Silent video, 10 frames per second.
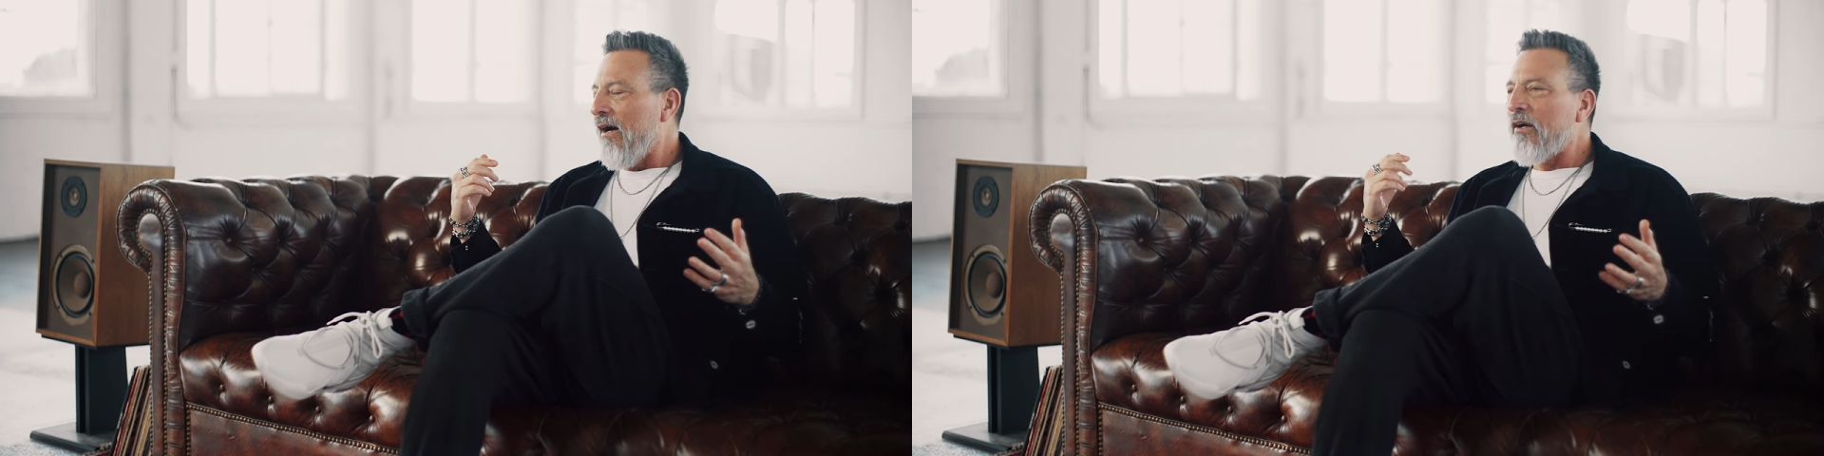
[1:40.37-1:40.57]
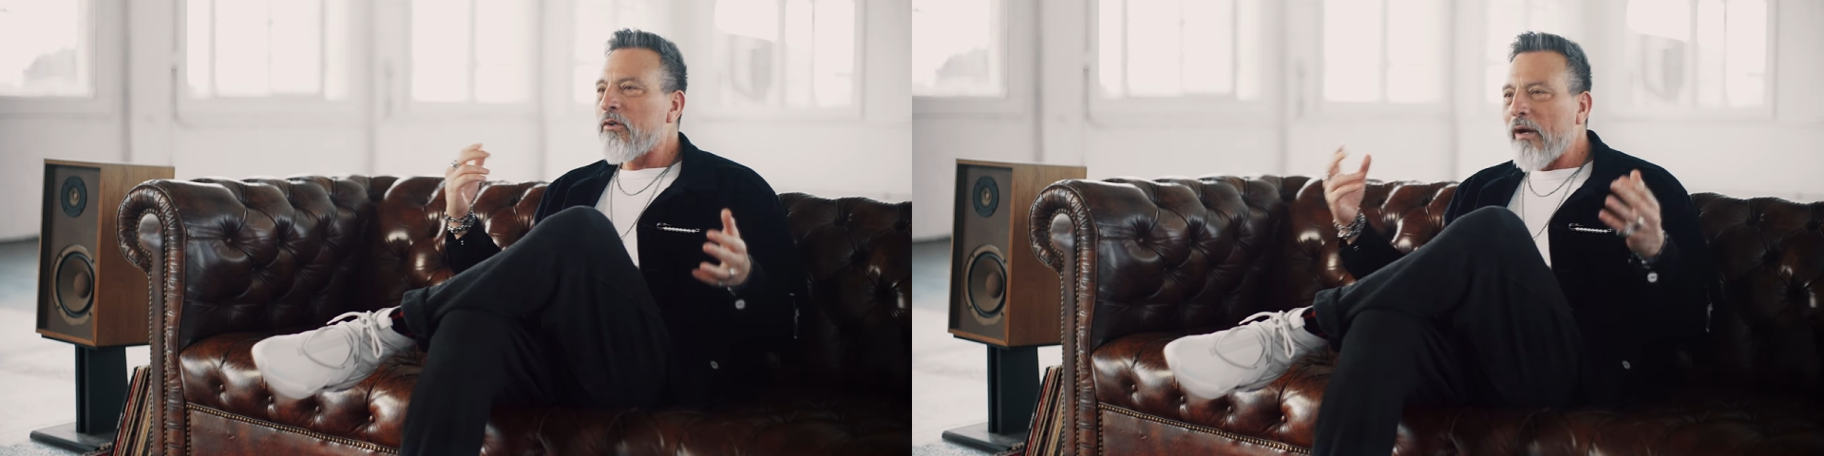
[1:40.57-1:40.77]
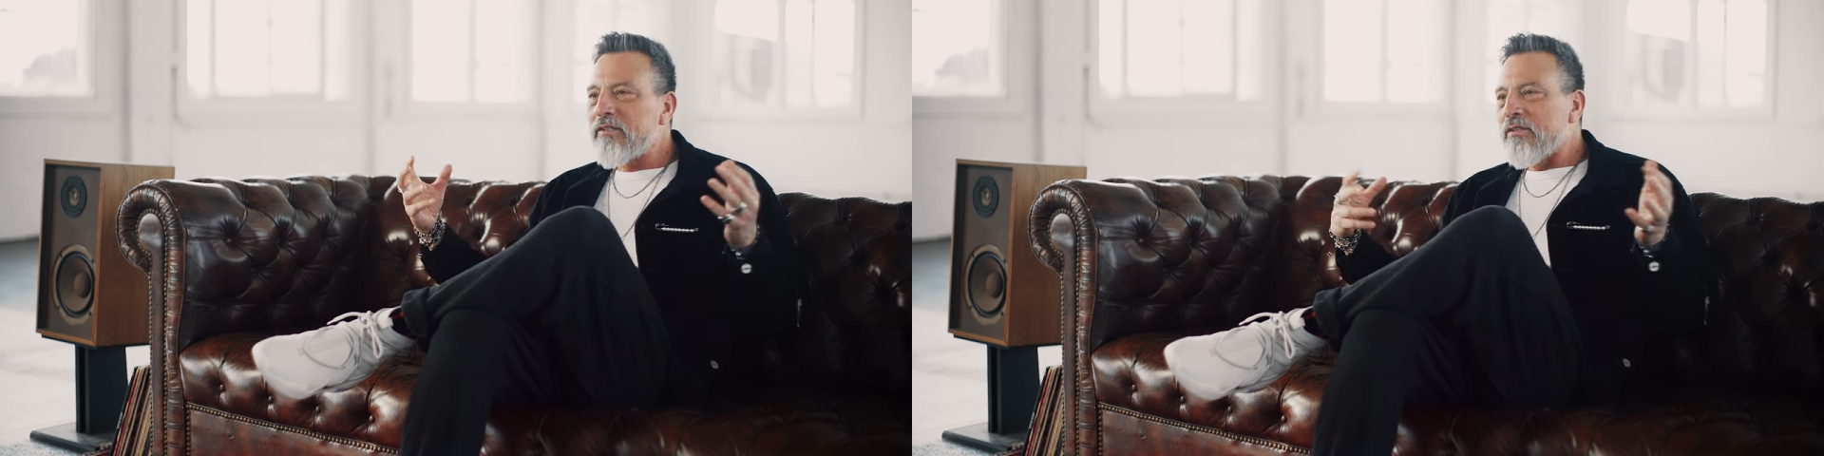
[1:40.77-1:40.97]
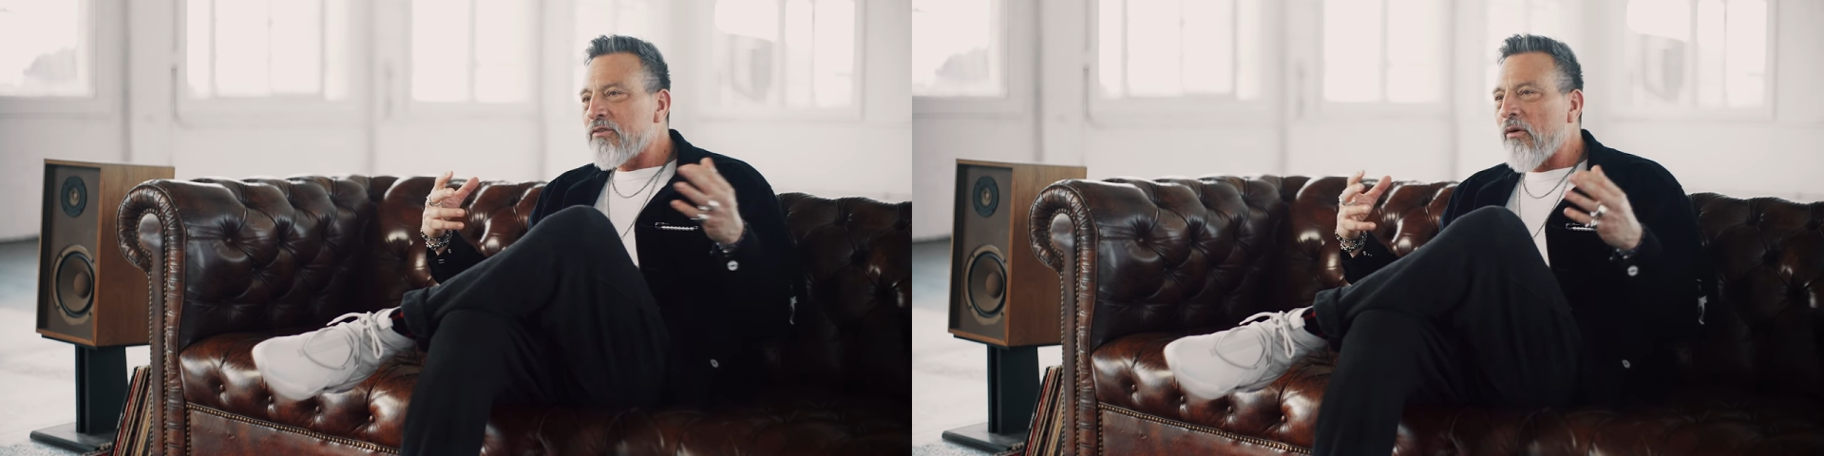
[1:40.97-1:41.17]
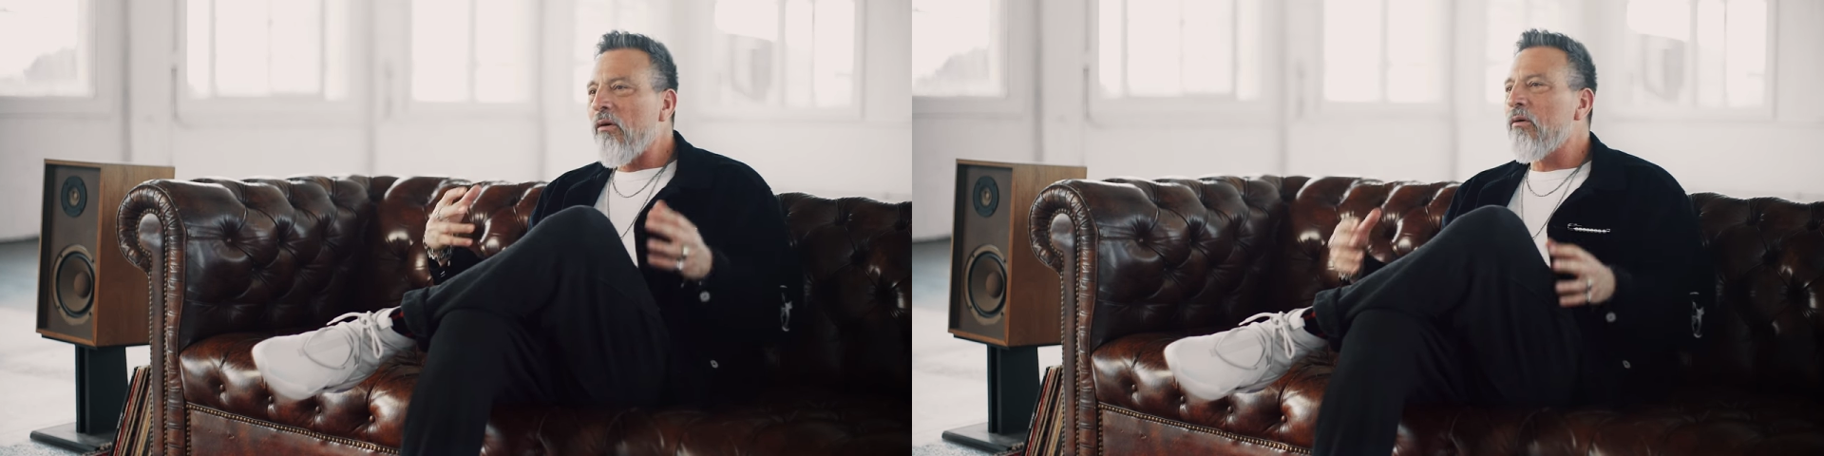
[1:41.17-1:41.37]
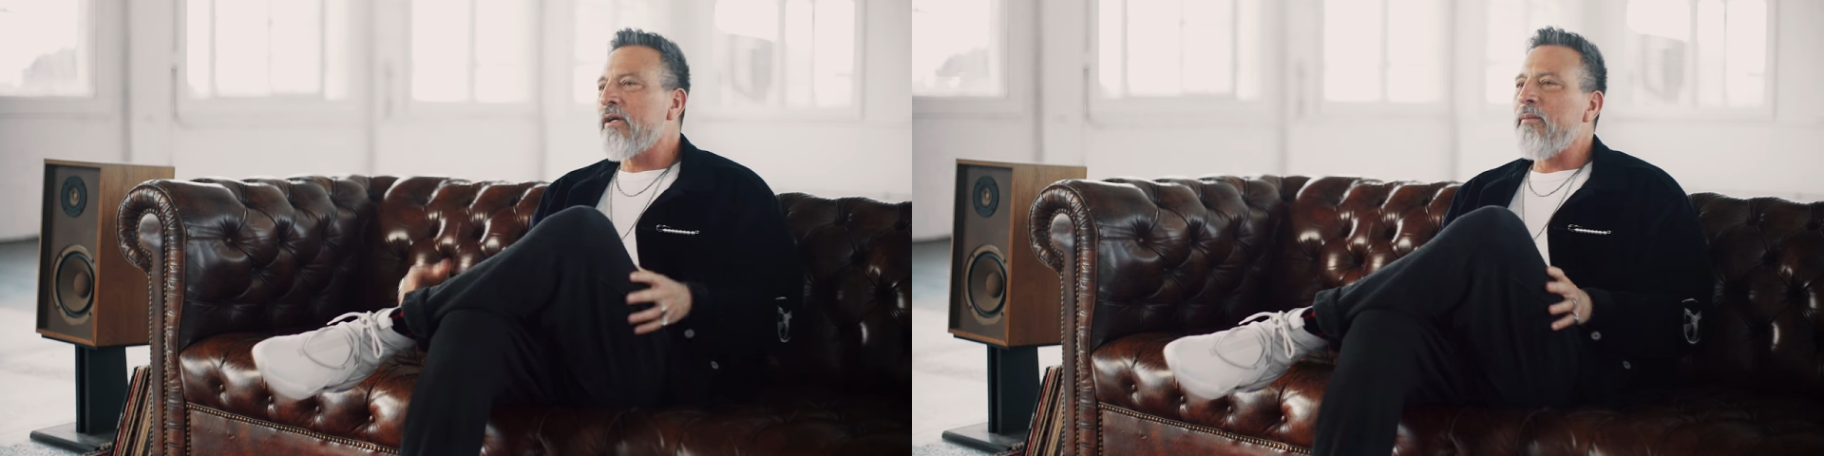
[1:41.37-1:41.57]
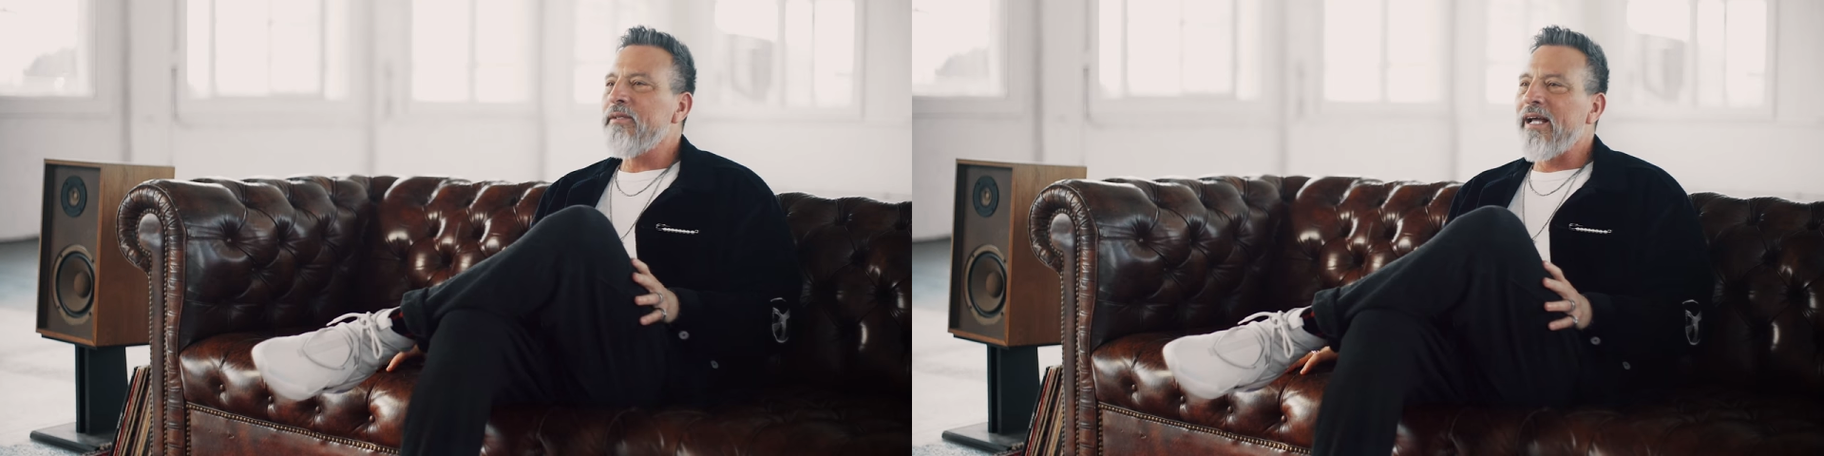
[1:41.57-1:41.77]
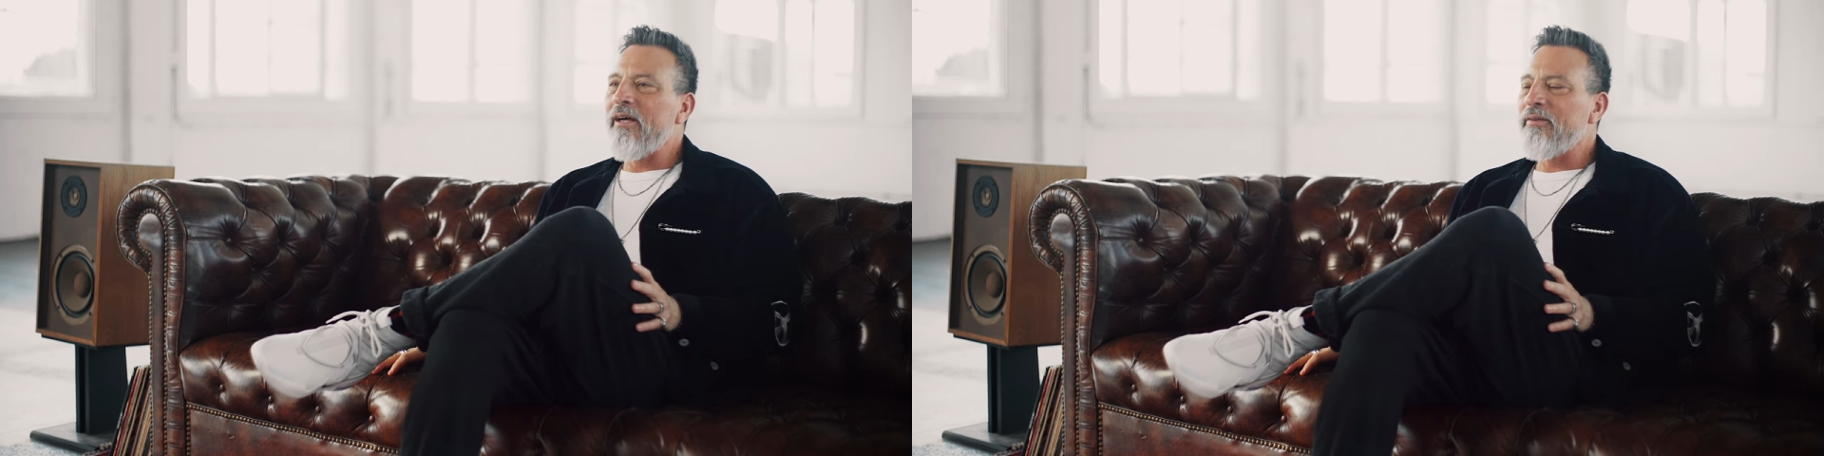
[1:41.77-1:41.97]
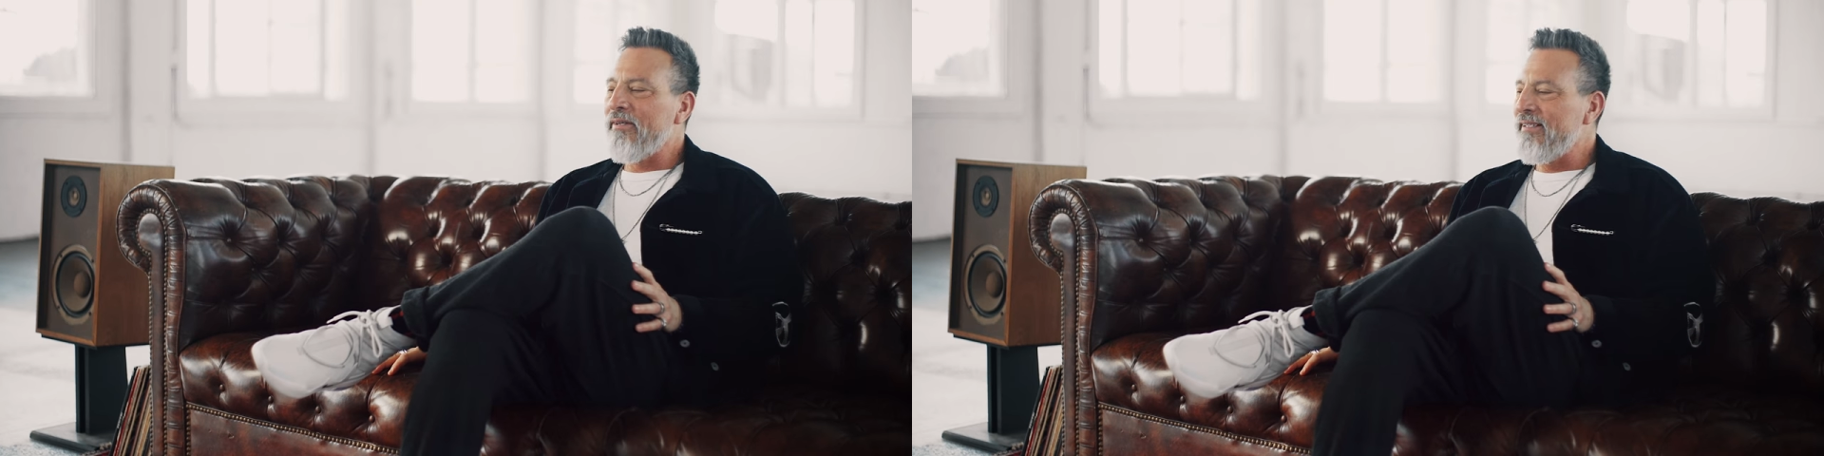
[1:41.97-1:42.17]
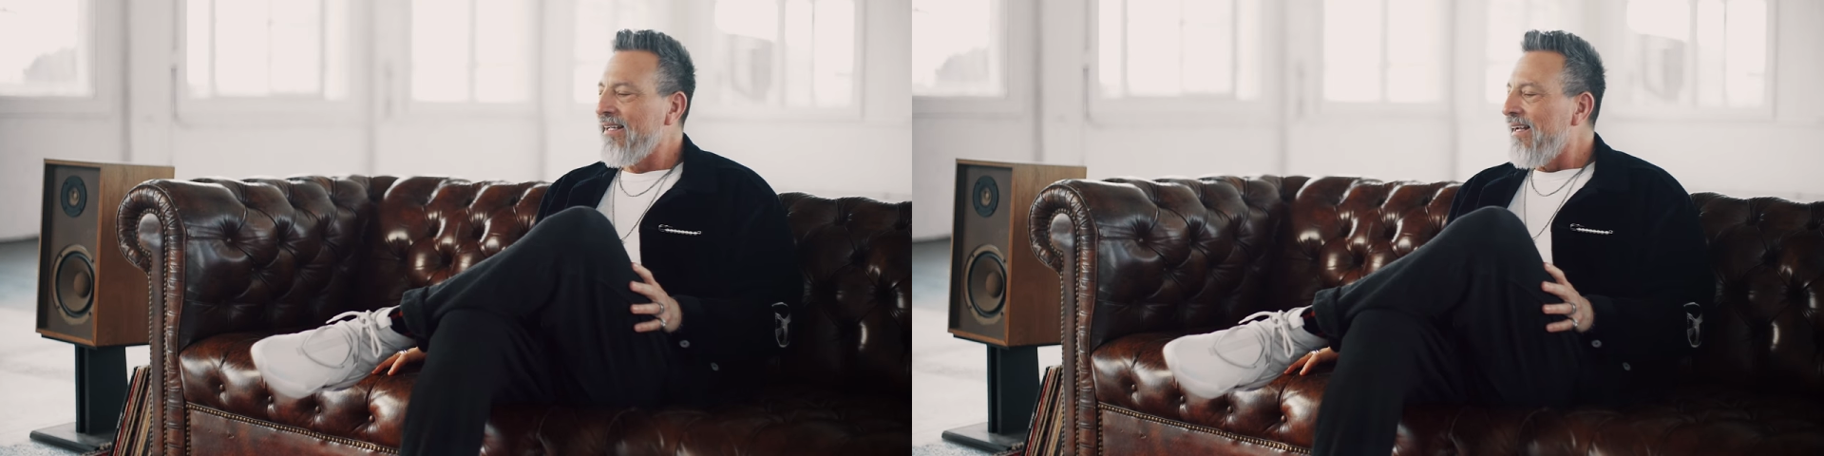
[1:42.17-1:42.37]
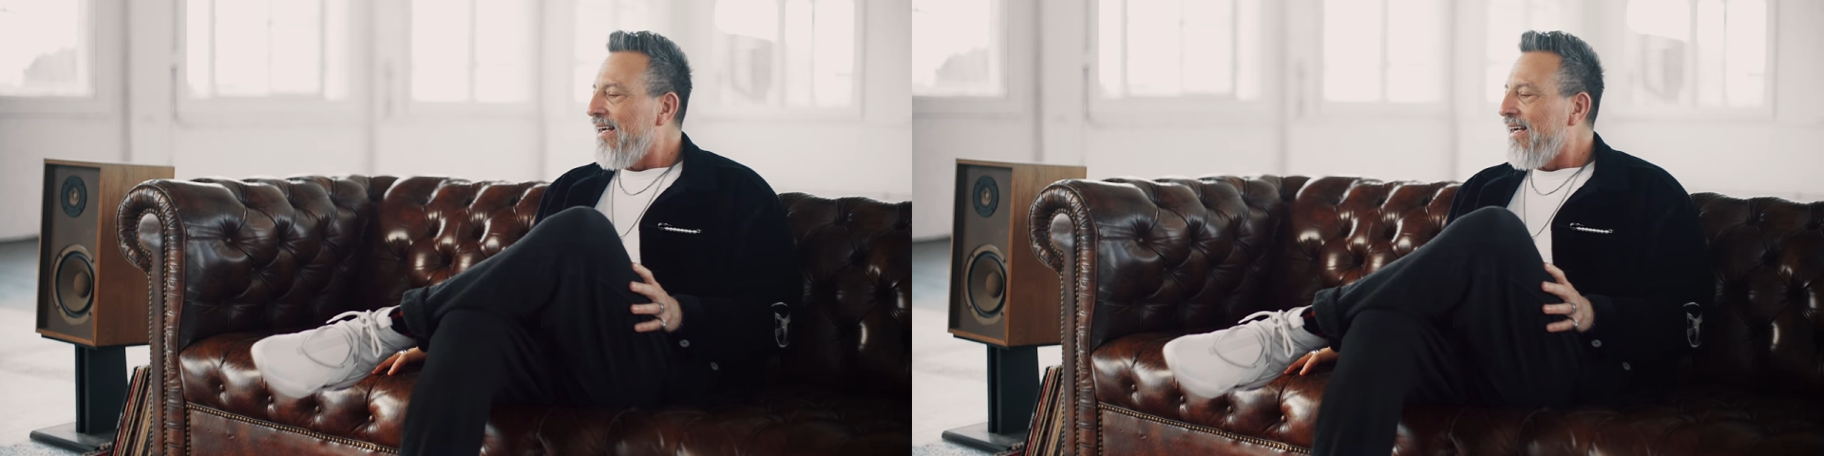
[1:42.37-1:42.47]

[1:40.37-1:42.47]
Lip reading: our questions all come together.